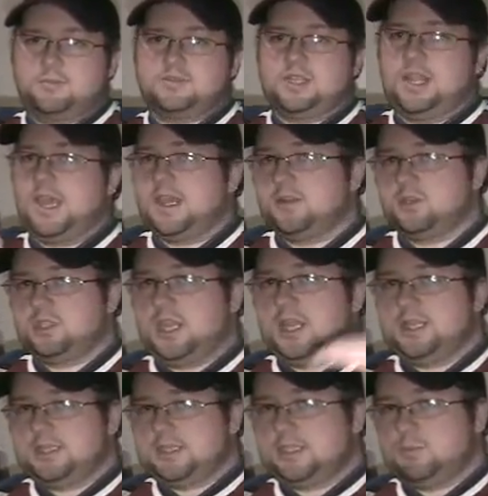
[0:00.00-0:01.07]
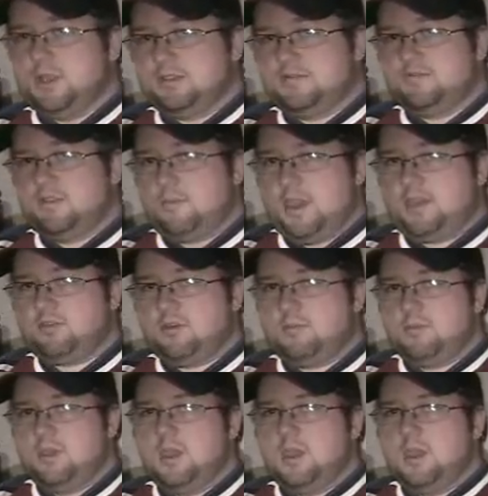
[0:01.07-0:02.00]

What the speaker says: and I understand it's expensive to make them,